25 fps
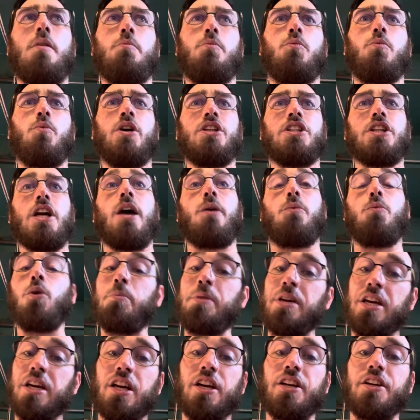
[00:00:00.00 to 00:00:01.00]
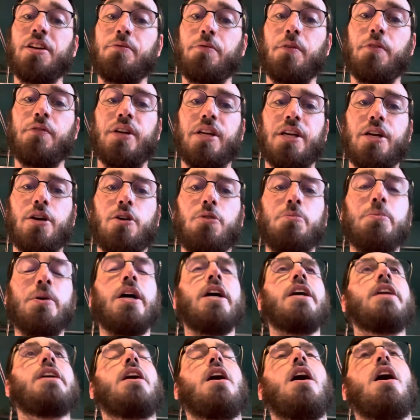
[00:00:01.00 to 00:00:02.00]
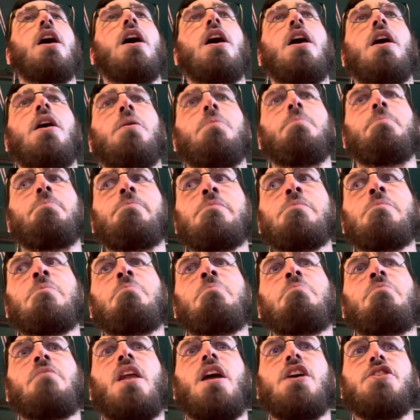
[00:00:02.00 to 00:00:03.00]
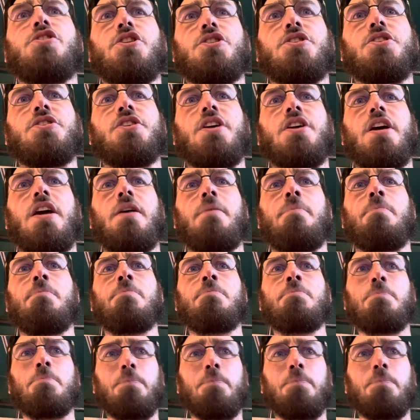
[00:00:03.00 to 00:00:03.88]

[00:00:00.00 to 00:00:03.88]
which will be in a different video, but just the same.